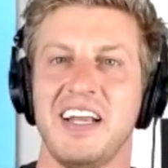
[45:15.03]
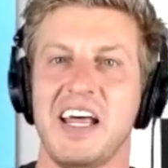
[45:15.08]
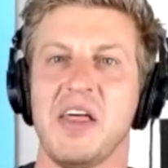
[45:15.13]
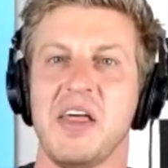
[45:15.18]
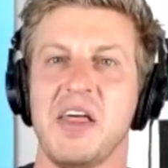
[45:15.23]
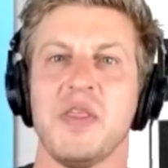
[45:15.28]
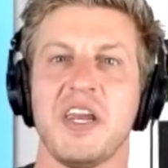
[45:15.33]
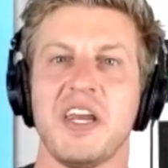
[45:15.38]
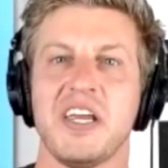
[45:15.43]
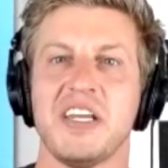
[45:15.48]

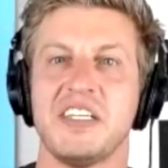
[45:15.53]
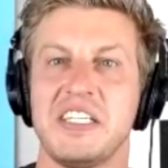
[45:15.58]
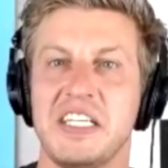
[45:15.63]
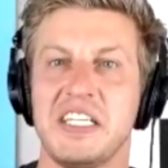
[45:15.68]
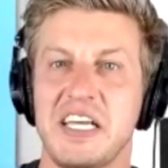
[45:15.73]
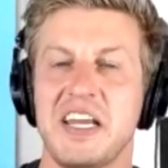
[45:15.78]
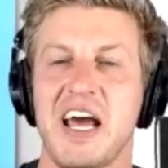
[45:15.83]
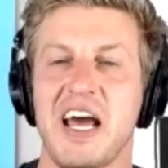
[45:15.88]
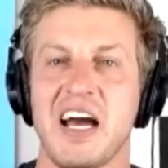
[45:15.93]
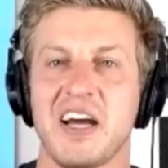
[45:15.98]
And then it
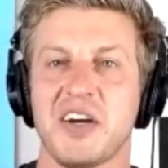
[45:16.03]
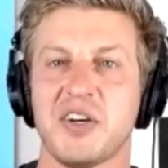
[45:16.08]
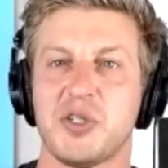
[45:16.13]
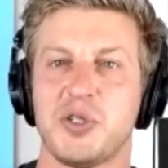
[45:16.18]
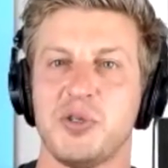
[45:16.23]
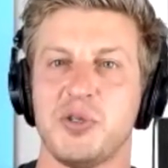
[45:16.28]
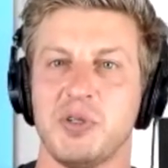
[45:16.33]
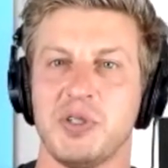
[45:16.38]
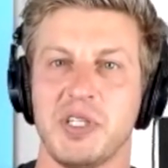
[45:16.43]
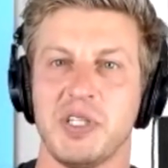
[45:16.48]
did
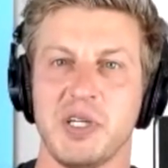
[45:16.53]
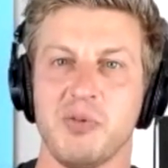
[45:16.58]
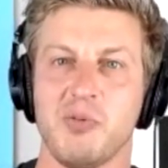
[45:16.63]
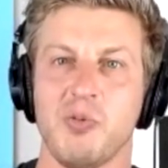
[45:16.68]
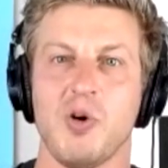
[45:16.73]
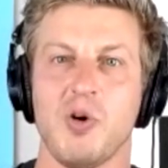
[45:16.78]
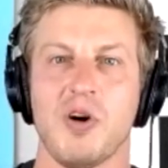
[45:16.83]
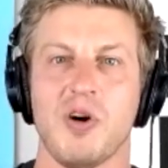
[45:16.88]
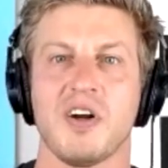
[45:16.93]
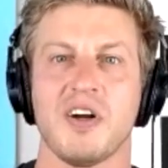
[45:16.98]
actually
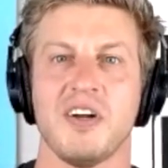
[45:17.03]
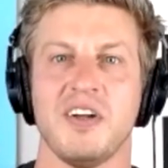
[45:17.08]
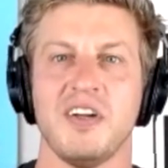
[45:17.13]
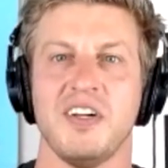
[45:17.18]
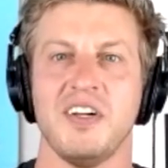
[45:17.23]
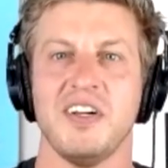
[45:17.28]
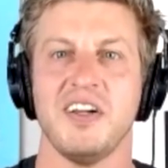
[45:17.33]
work.